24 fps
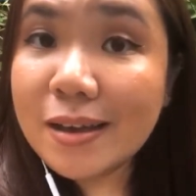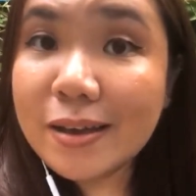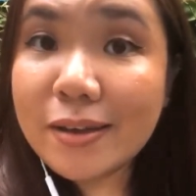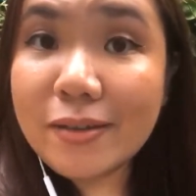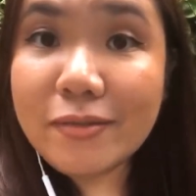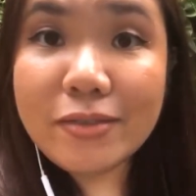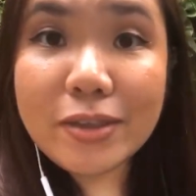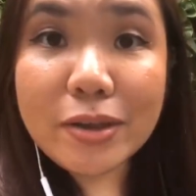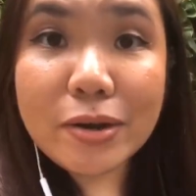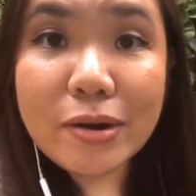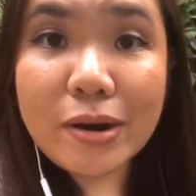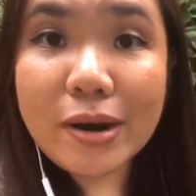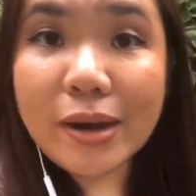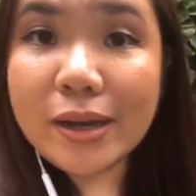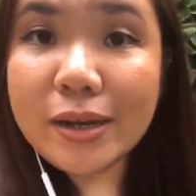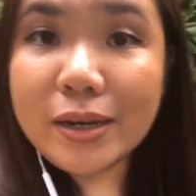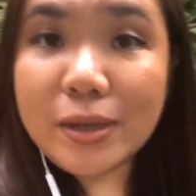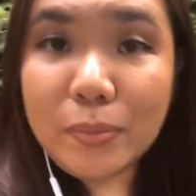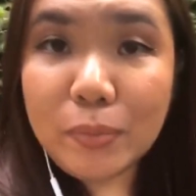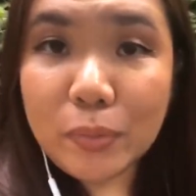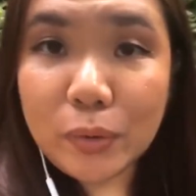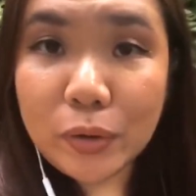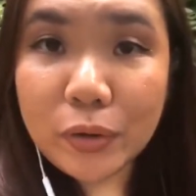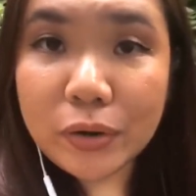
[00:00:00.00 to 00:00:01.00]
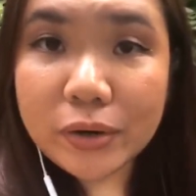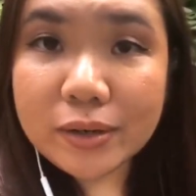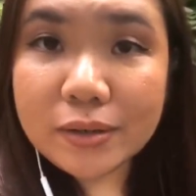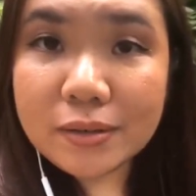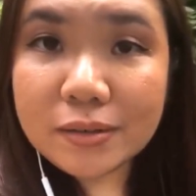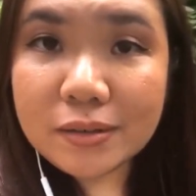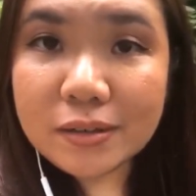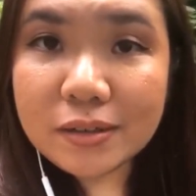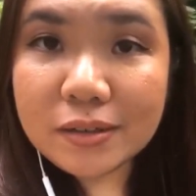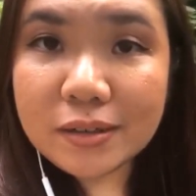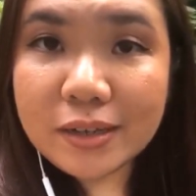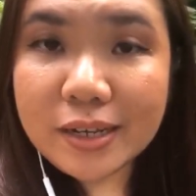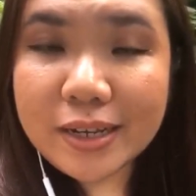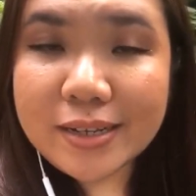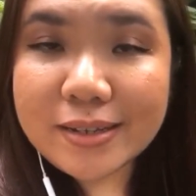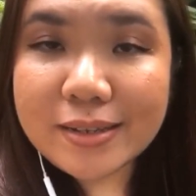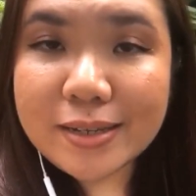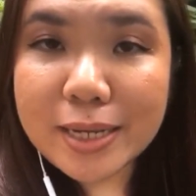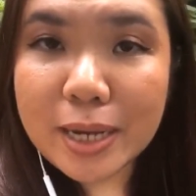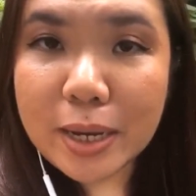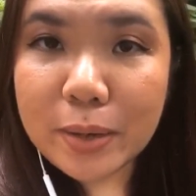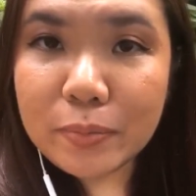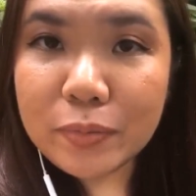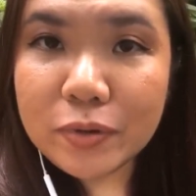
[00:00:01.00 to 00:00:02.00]
If there are any more
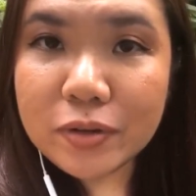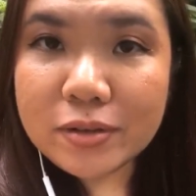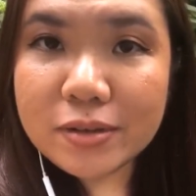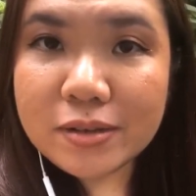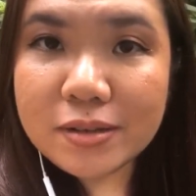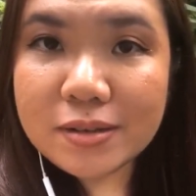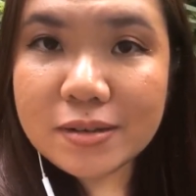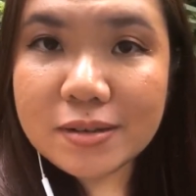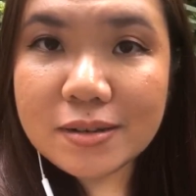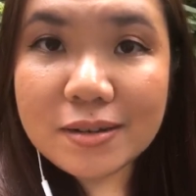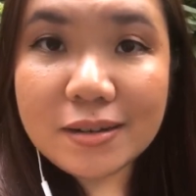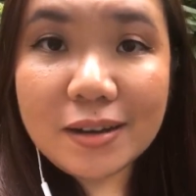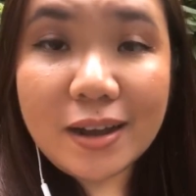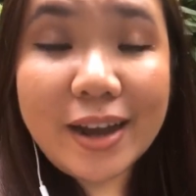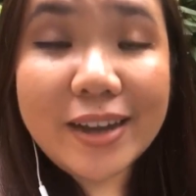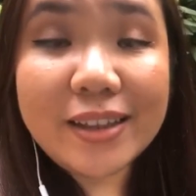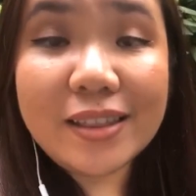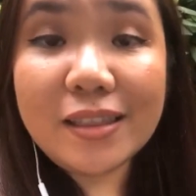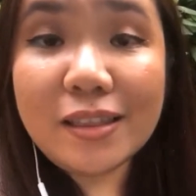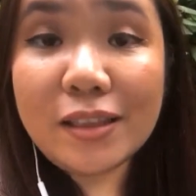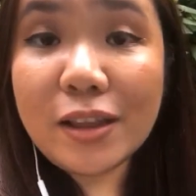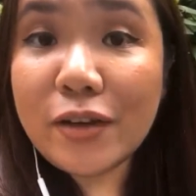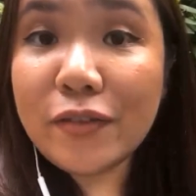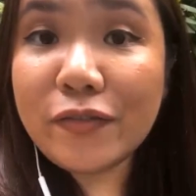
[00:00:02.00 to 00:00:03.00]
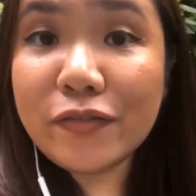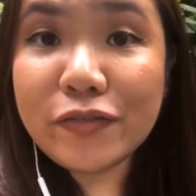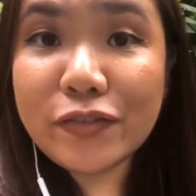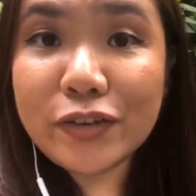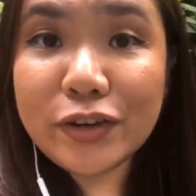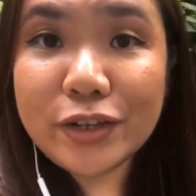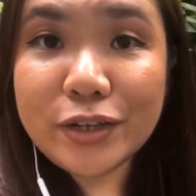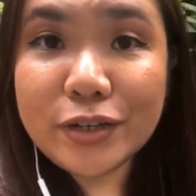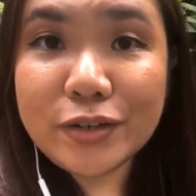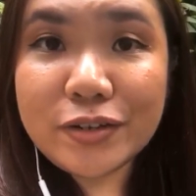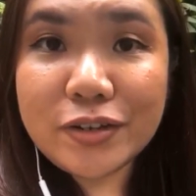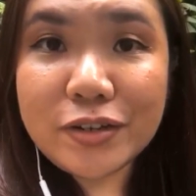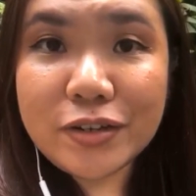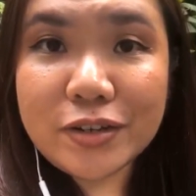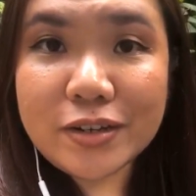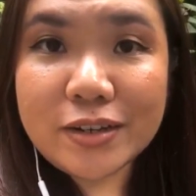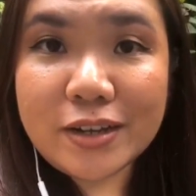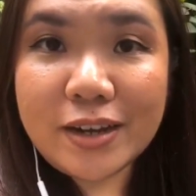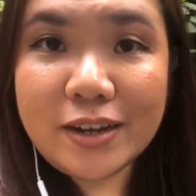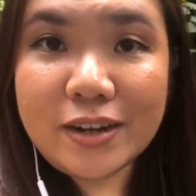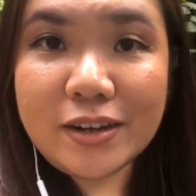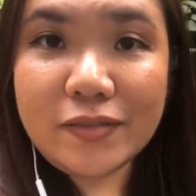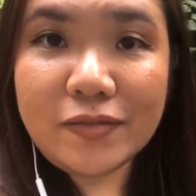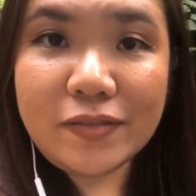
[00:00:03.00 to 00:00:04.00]
examples, I'd love for you to
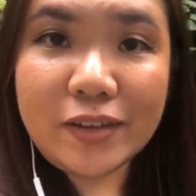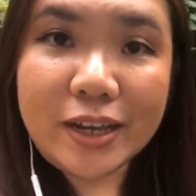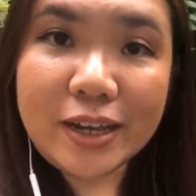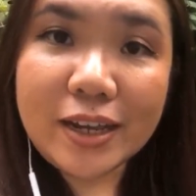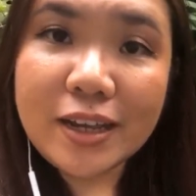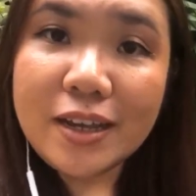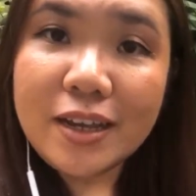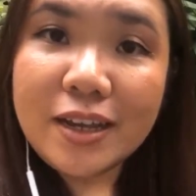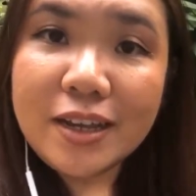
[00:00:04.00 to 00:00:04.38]
kind of like